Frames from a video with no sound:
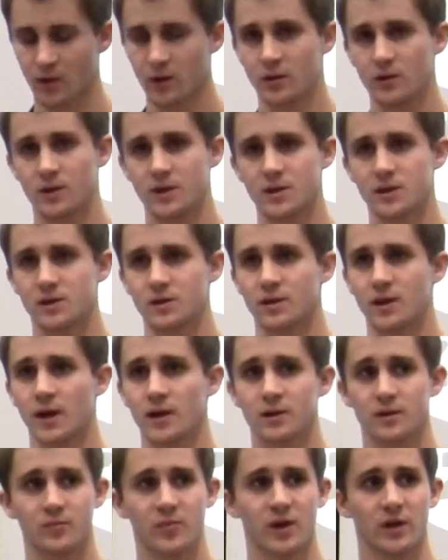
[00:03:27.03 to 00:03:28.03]
These do
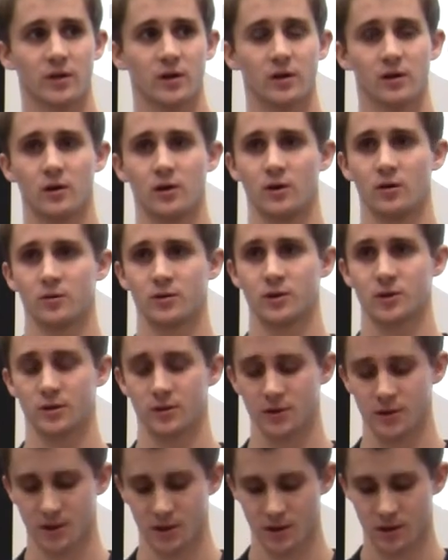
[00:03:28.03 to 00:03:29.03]
not depend on
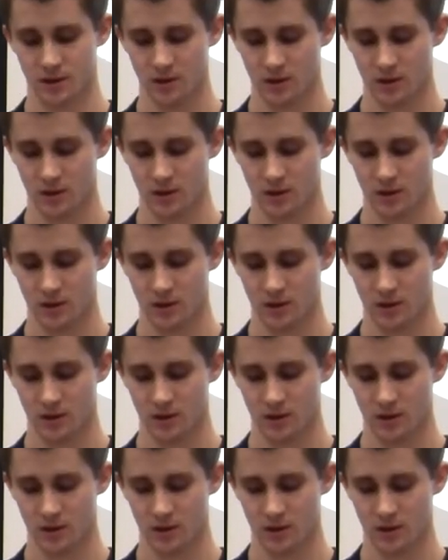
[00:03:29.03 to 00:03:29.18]
cultures,